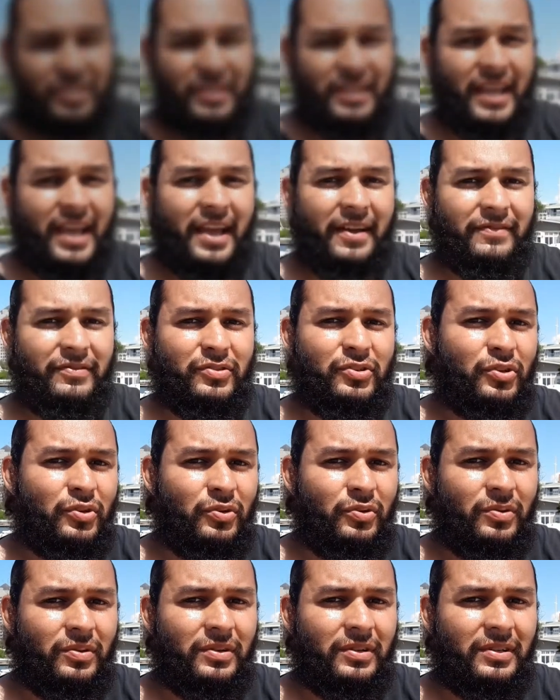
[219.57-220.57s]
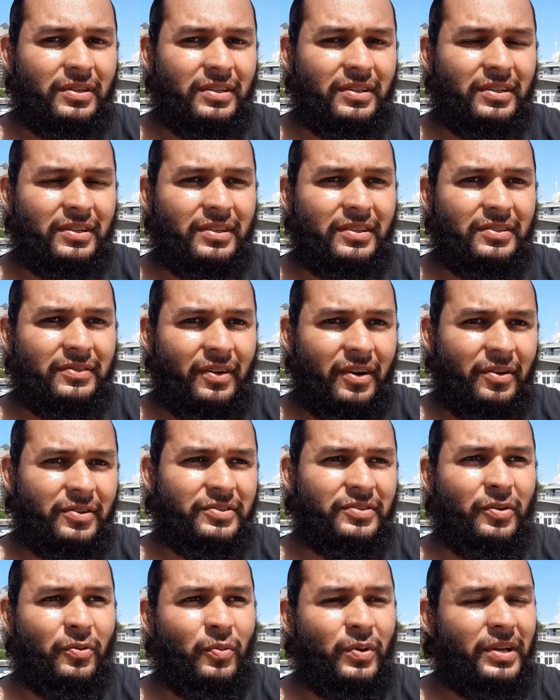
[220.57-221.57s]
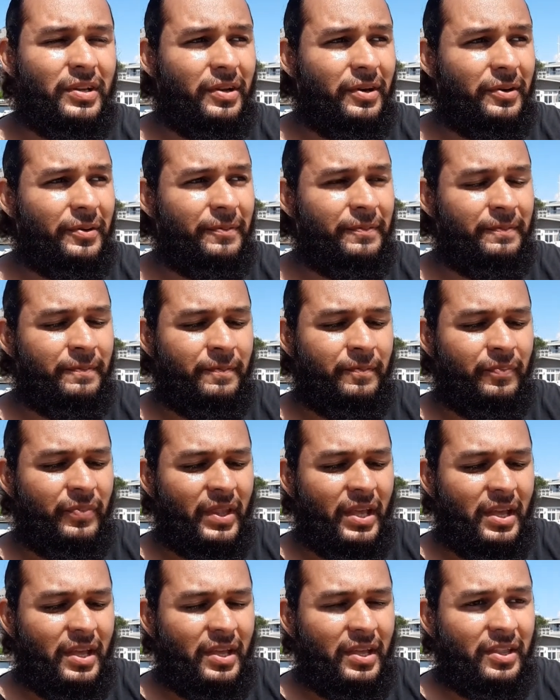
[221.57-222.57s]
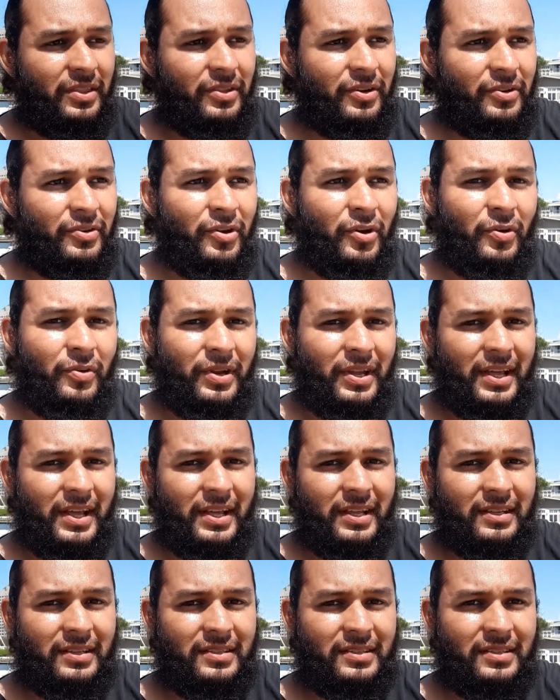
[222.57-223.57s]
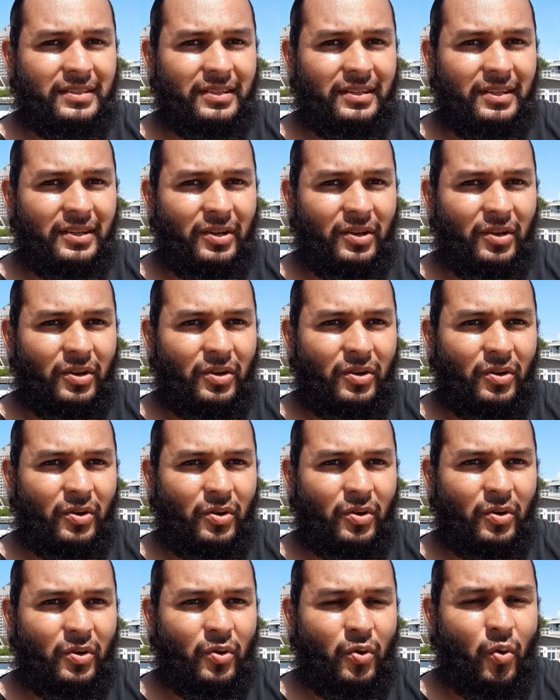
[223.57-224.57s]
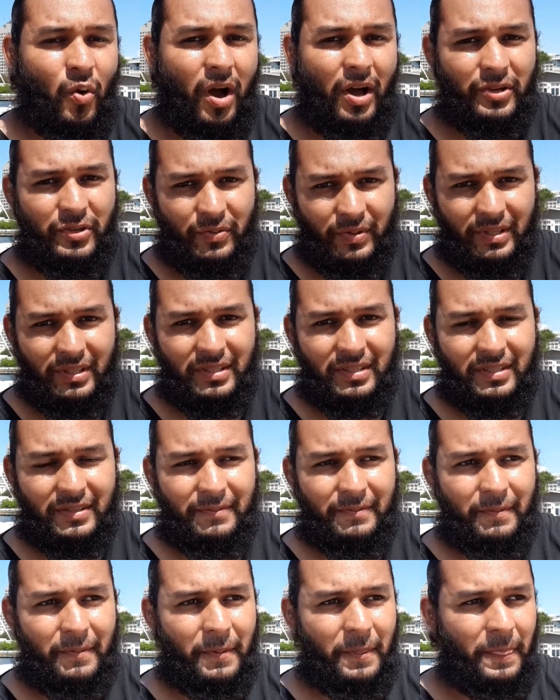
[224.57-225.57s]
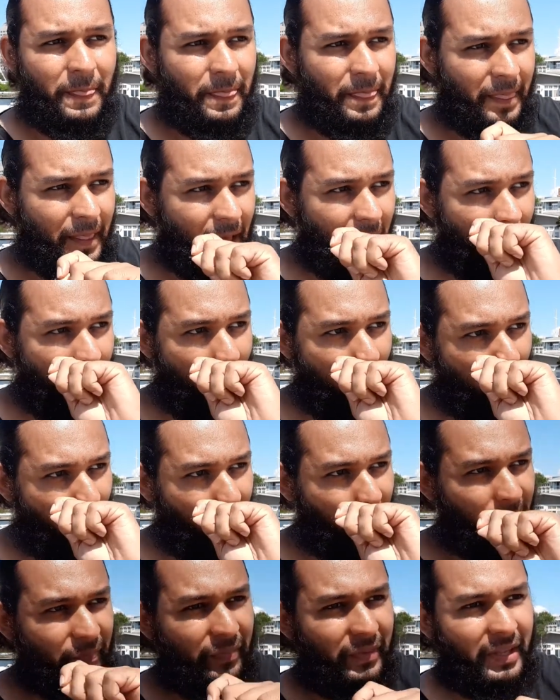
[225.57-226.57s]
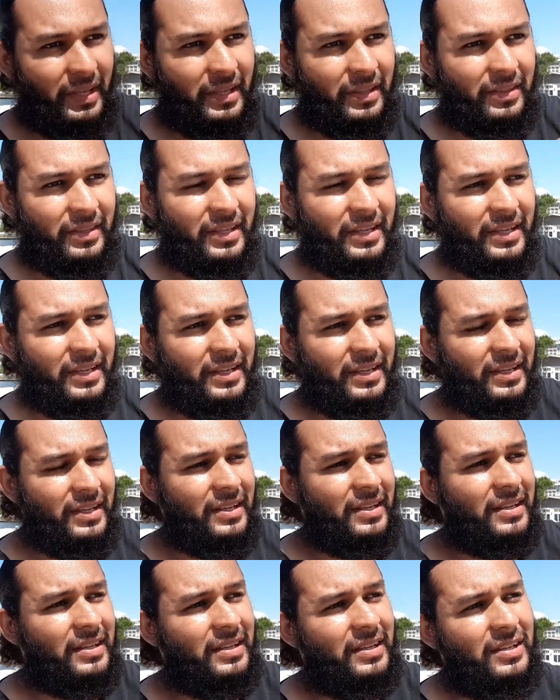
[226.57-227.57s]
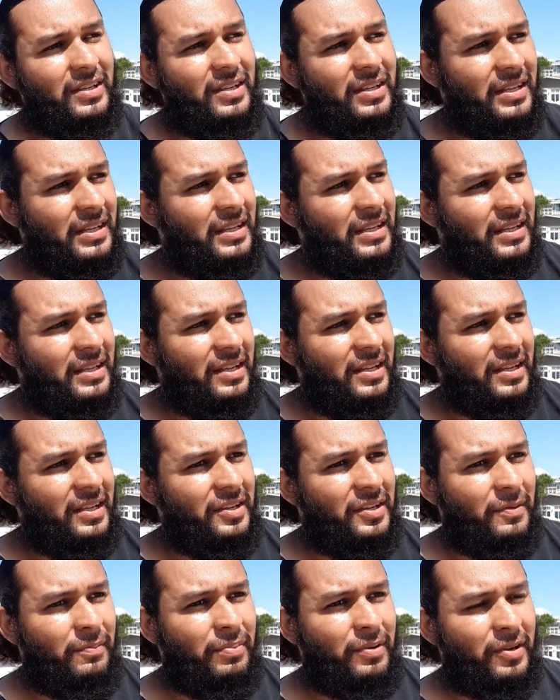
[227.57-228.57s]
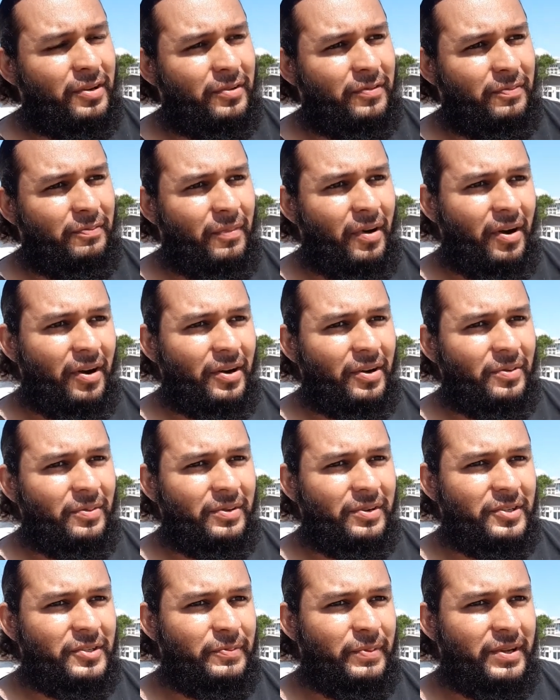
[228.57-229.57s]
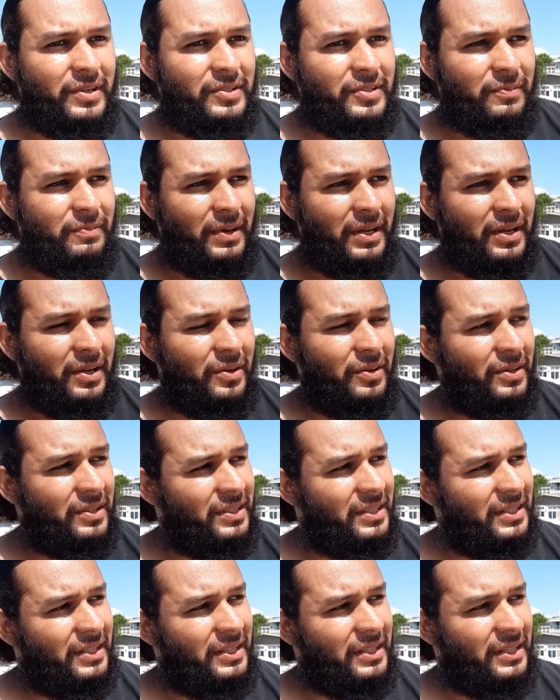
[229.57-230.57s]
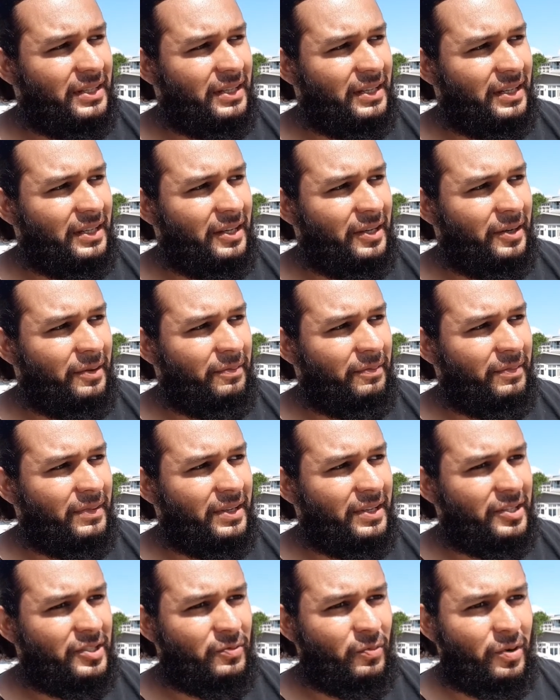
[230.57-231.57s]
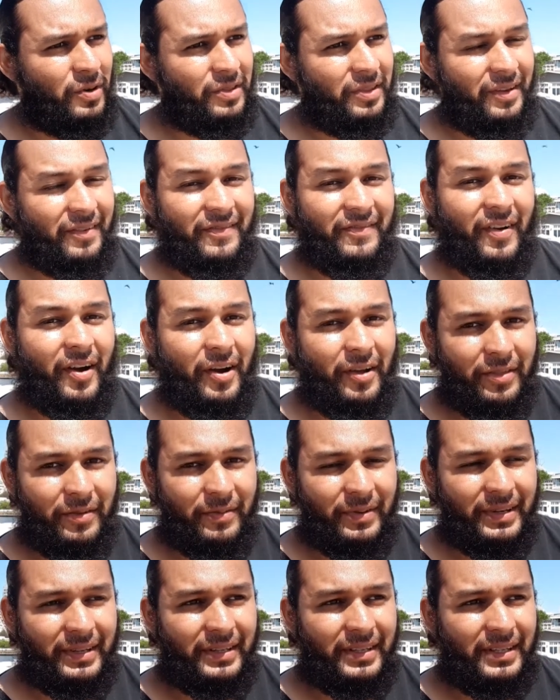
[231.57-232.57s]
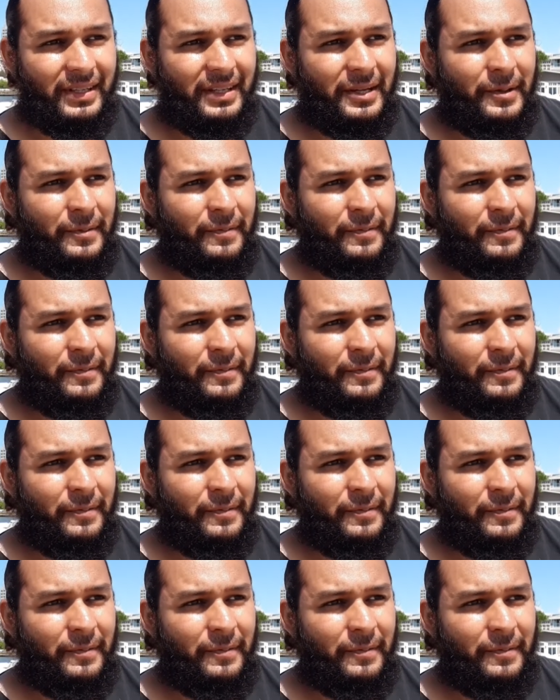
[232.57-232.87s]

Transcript: she gave two, as far as the widow, they're known as quadrants. Now, in the book of Mark, when it speaks about it is worth a farthing,